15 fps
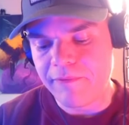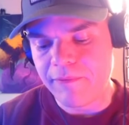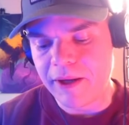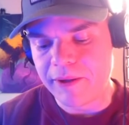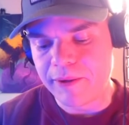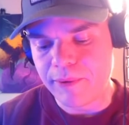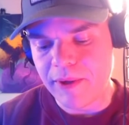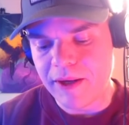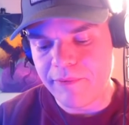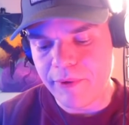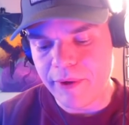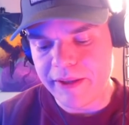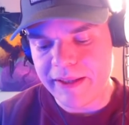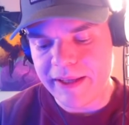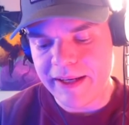want to
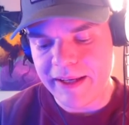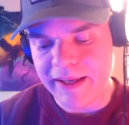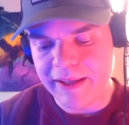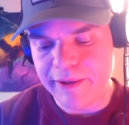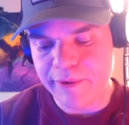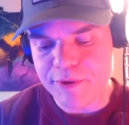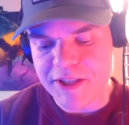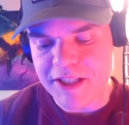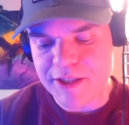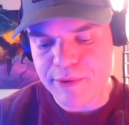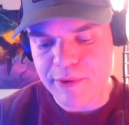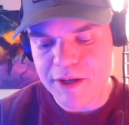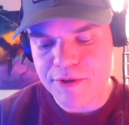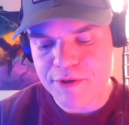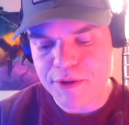avoid getting into
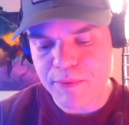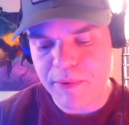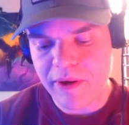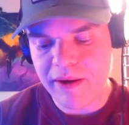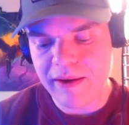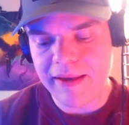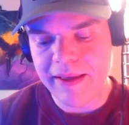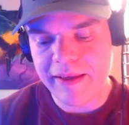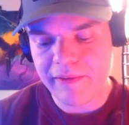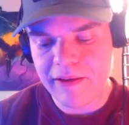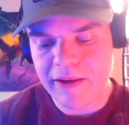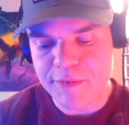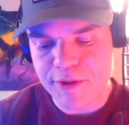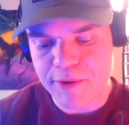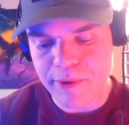situations where a client
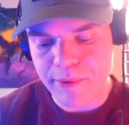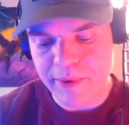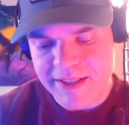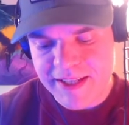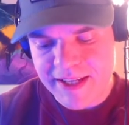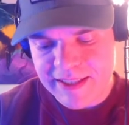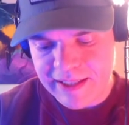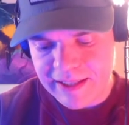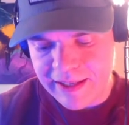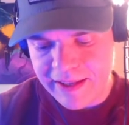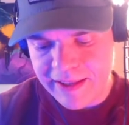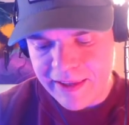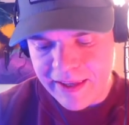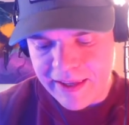comes to you and says that like